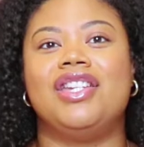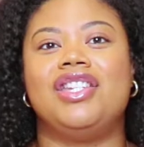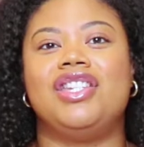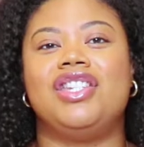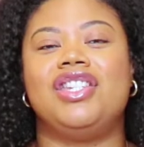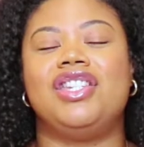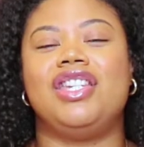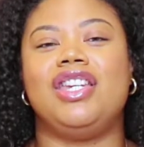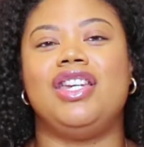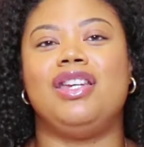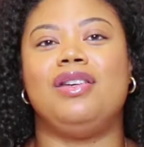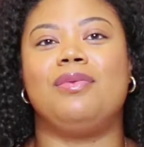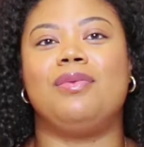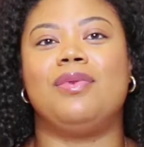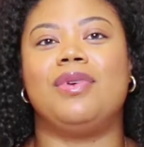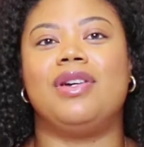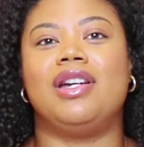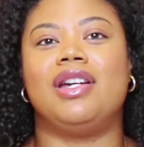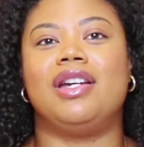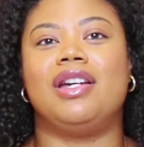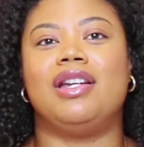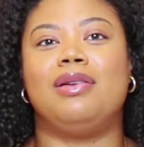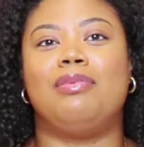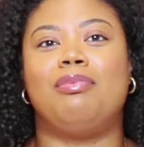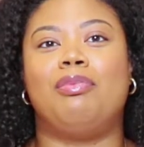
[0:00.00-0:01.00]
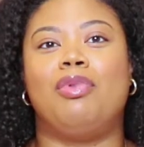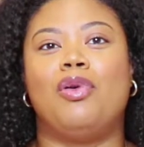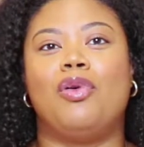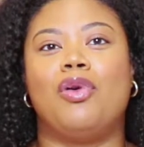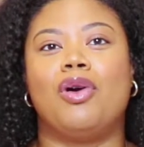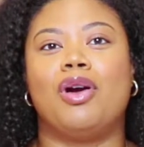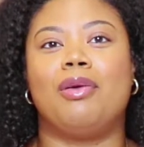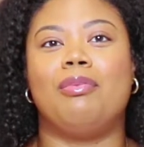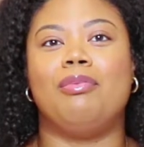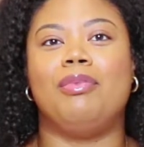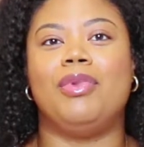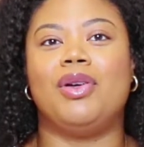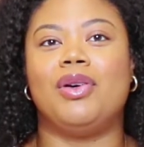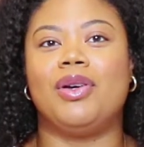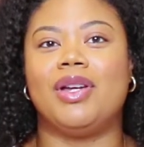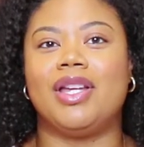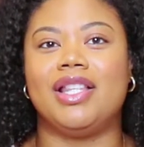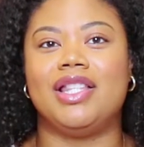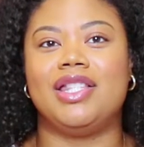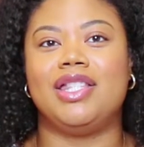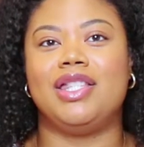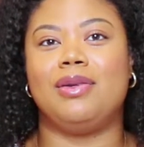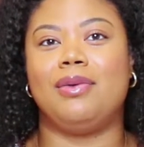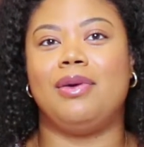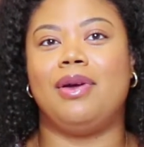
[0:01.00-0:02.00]
she would pour milk
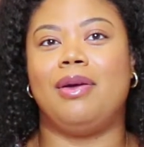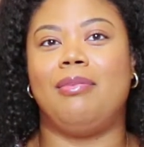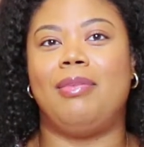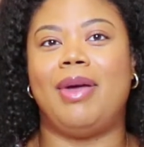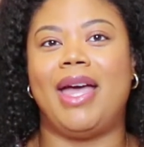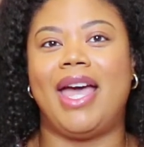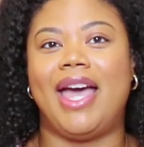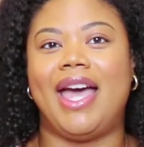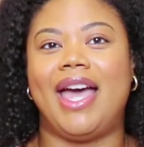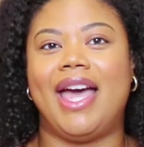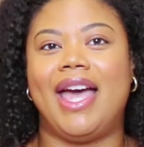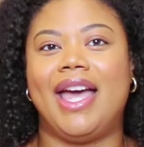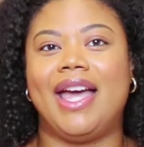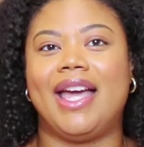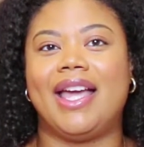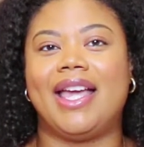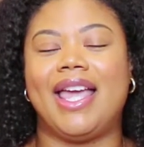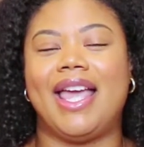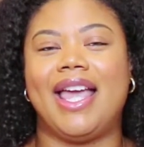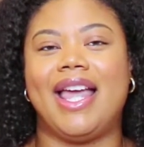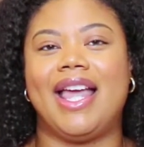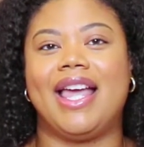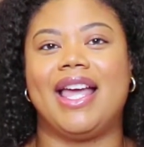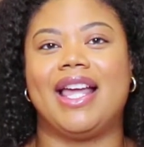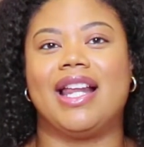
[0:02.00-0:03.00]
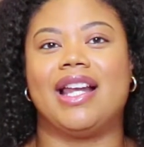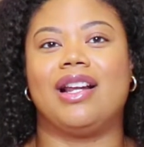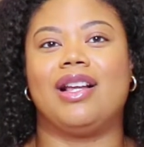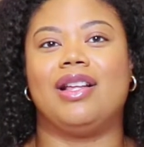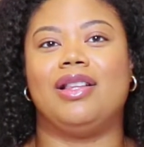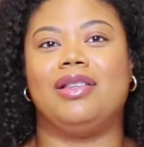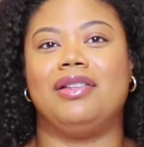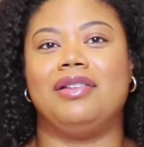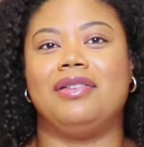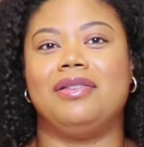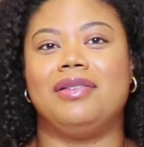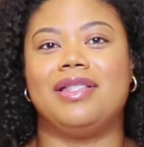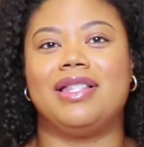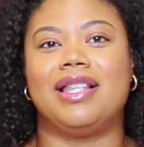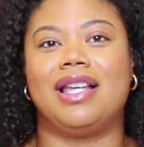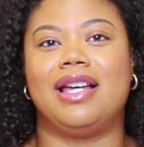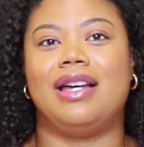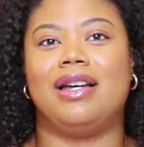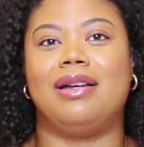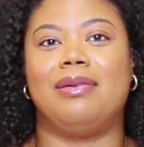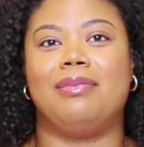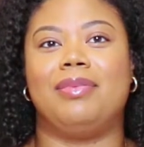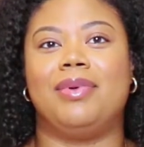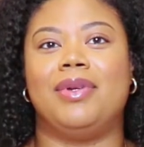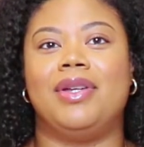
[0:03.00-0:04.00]
into a bag and close
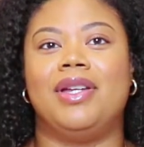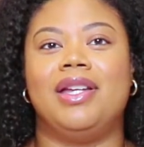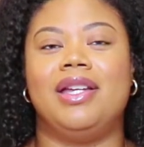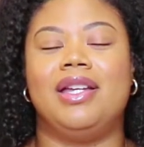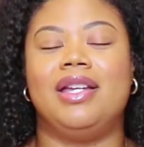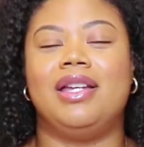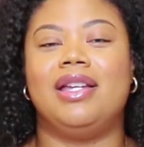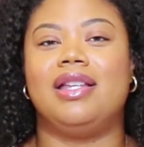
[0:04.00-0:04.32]
up